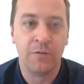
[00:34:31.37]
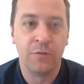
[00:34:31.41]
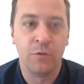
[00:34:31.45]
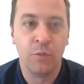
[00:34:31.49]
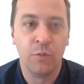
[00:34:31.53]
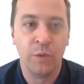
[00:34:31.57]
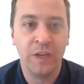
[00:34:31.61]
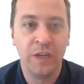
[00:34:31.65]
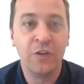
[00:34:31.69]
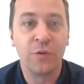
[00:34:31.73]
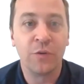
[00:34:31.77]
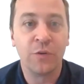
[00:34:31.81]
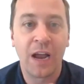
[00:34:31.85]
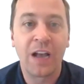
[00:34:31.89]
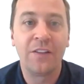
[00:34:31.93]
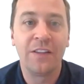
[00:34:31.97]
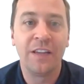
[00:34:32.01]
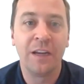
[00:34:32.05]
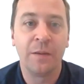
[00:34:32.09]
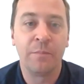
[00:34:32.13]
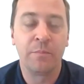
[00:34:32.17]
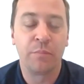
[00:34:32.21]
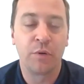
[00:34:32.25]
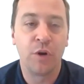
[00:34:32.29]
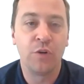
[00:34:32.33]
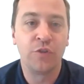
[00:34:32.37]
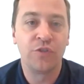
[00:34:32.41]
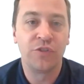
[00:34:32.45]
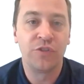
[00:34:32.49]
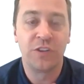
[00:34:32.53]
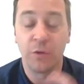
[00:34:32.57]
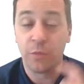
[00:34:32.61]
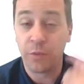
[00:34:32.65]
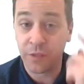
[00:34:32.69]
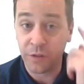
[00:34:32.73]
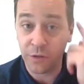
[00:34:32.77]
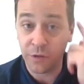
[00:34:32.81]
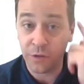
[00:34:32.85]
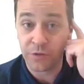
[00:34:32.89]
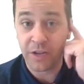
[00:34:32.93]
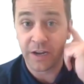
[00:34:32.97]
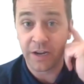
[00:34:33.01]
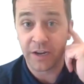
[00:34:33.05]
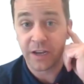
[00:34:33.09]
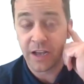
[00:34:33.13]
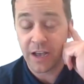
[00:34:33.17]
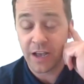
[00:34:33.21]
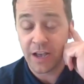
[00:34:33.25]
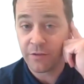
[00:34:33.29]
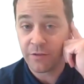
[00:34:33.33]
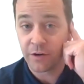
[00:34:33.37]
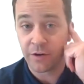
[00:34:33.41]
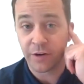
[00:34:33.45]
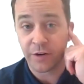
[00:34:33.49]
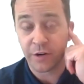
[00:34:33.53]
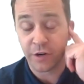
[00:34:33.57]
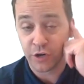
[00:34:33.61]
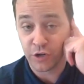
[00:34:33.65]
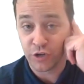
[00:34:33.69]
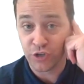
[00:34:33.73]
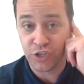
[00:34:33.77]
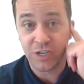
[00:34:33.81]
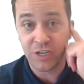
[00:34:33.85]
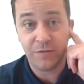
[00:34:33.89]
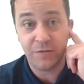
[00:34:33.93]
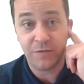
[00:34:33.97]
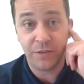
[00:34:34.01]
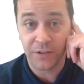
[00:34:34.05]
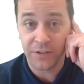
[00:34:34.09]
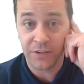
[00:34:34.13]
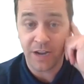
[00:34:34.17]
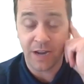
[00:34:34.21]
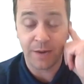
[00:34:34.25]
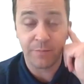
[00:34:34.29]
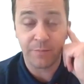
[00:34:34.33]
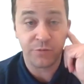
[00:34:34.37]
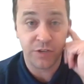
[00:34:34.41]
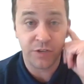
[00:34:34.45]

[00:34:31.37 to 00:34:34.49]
we directly approached it with Lieutenant Governor and her chief at the time,